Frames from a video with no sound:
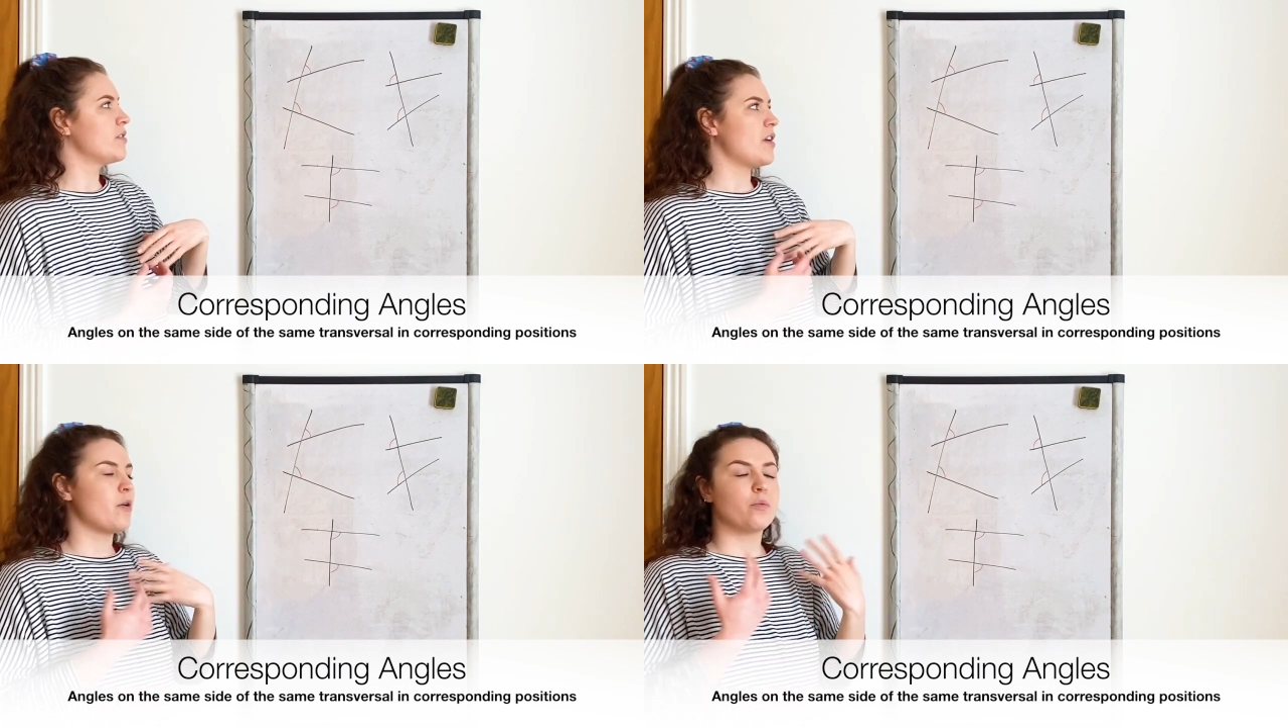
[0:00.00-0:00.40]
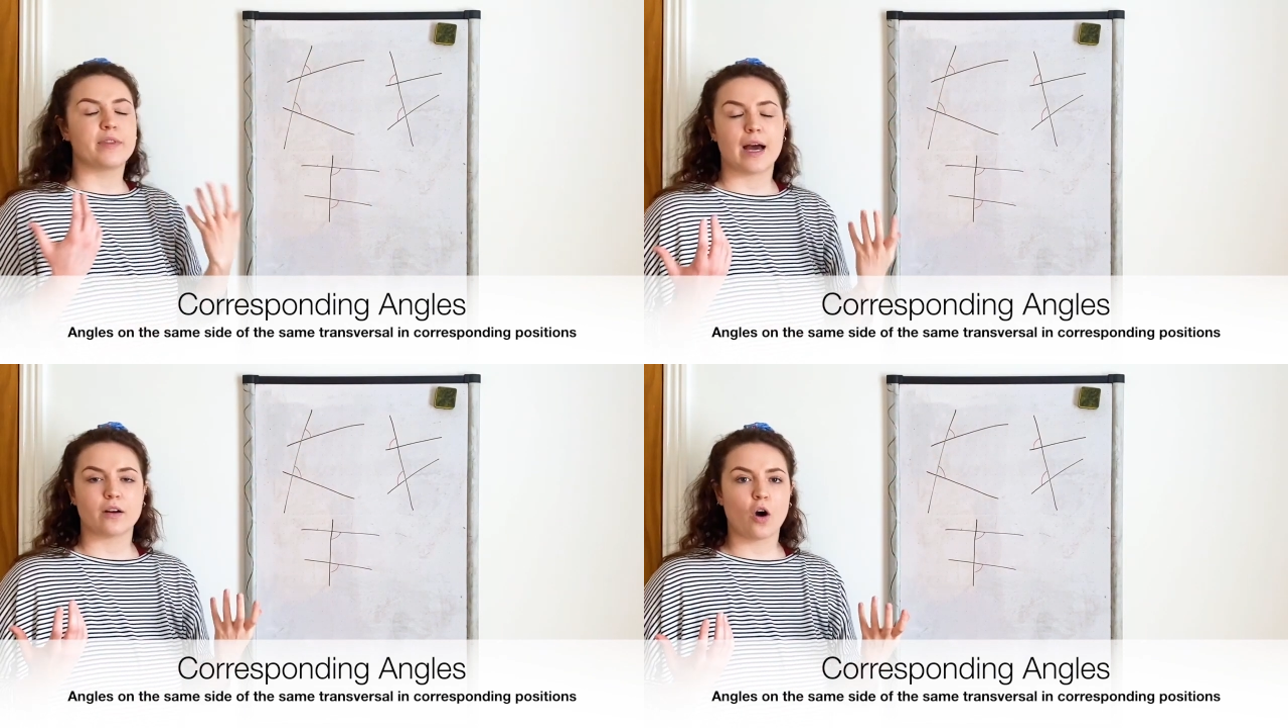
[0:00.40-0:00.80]
So
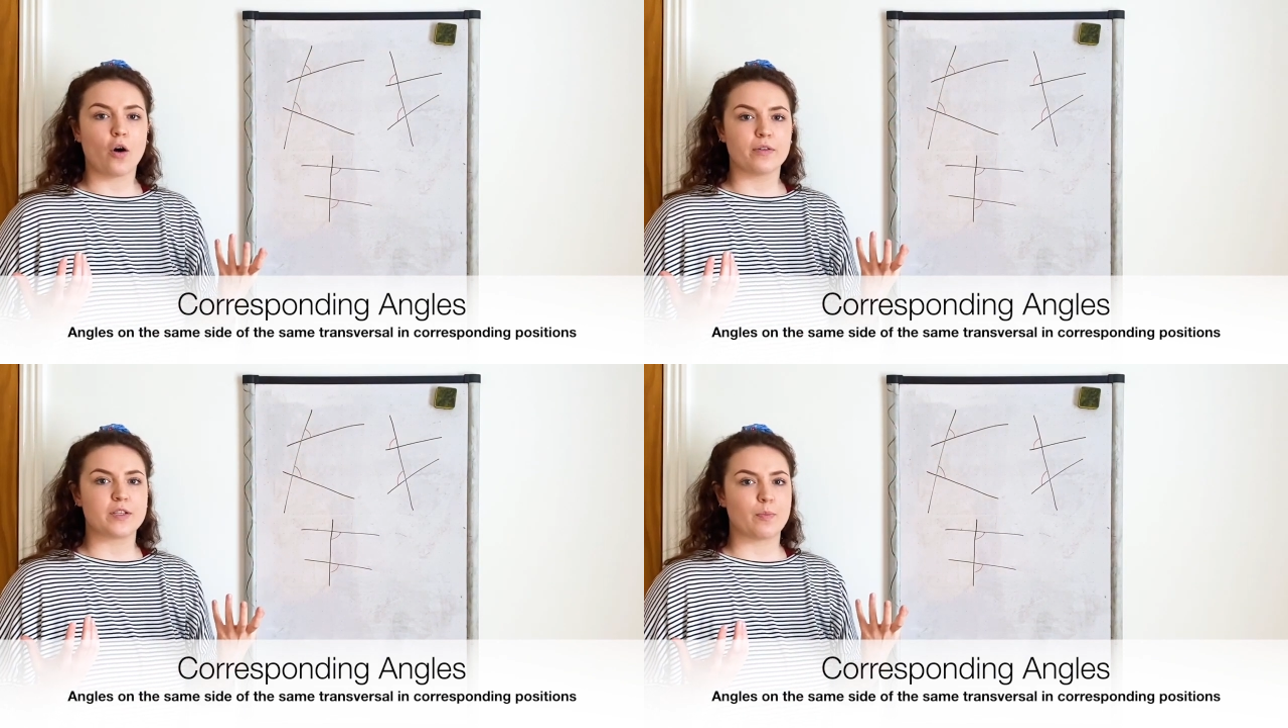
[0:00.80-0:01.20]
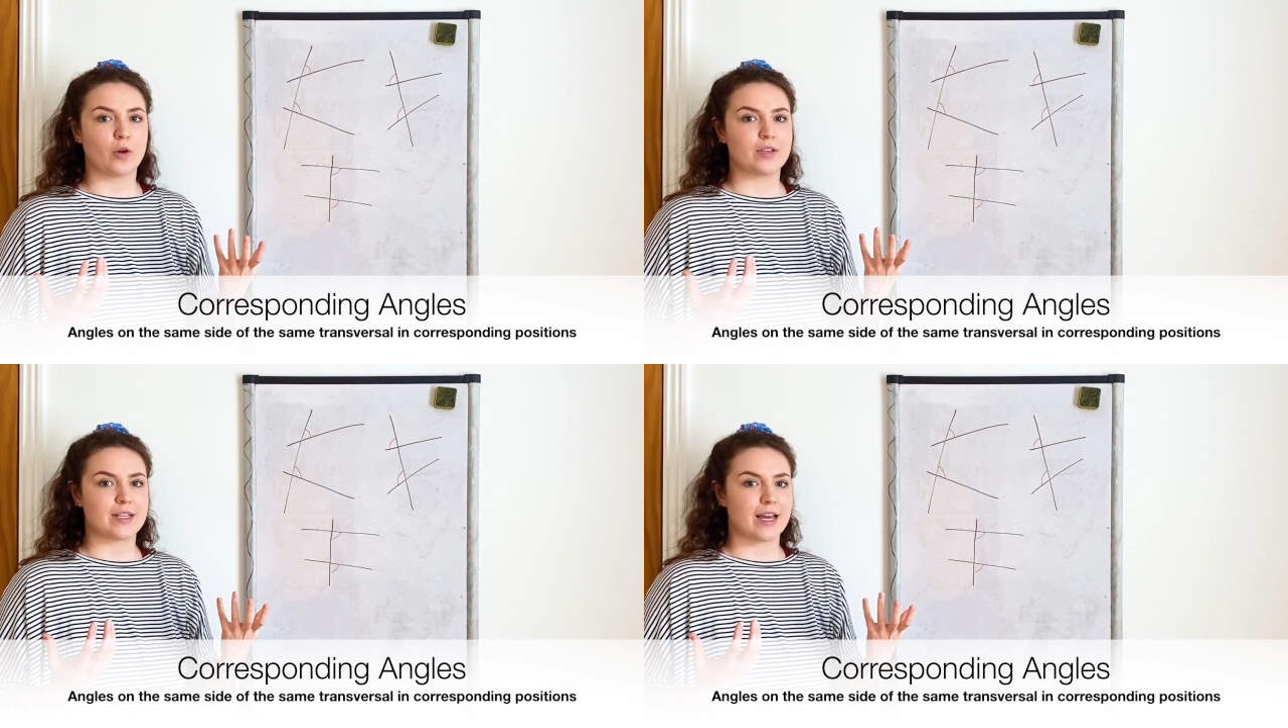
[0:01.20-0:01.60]
that
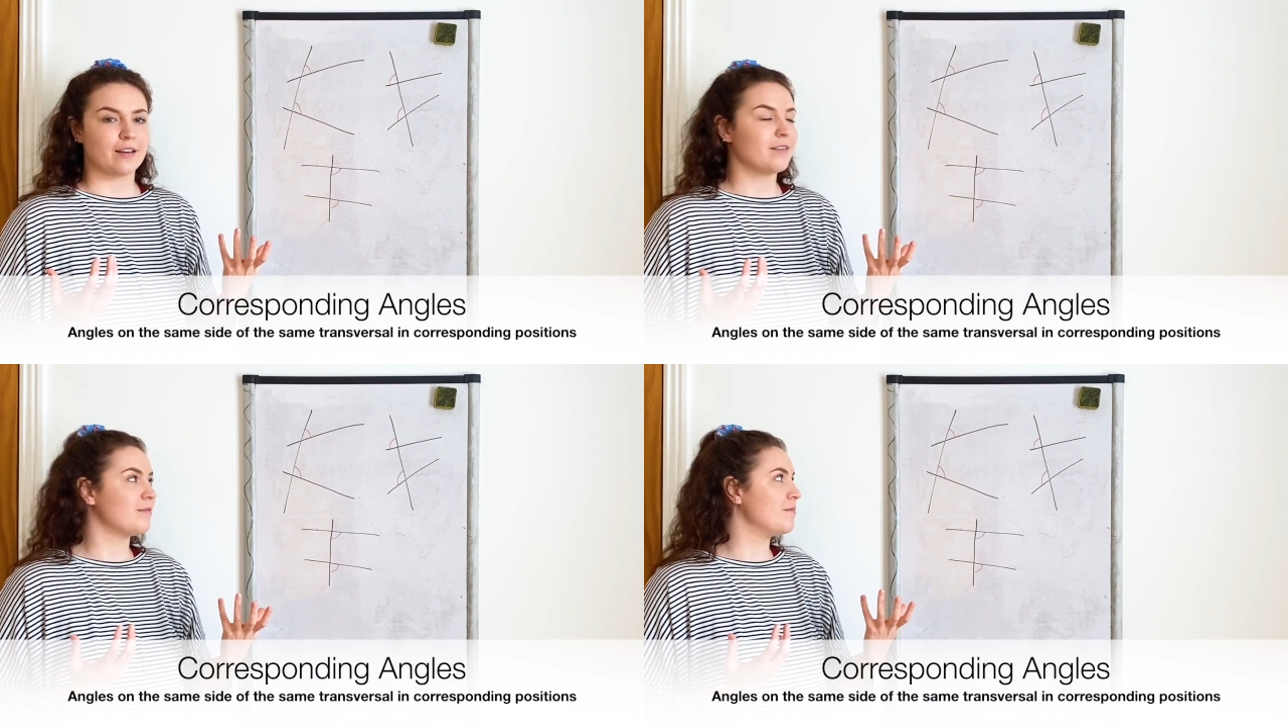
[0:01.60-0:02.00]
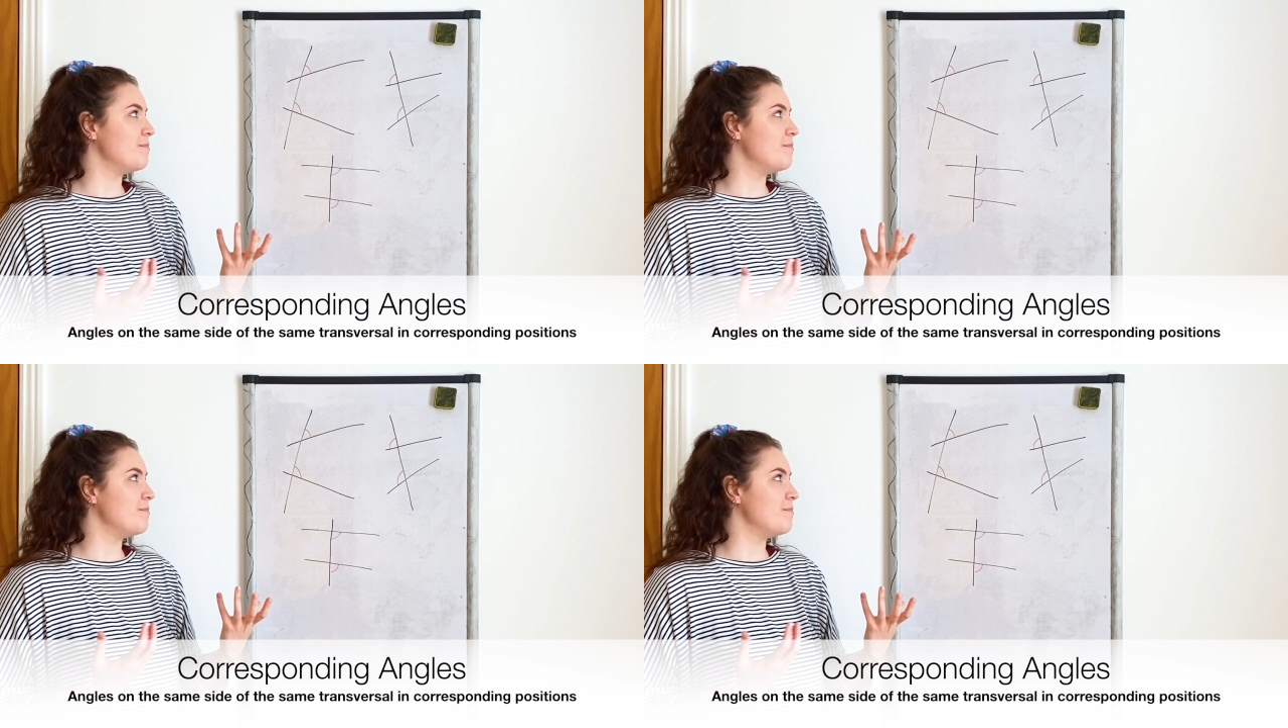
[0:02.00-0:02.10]
corresponding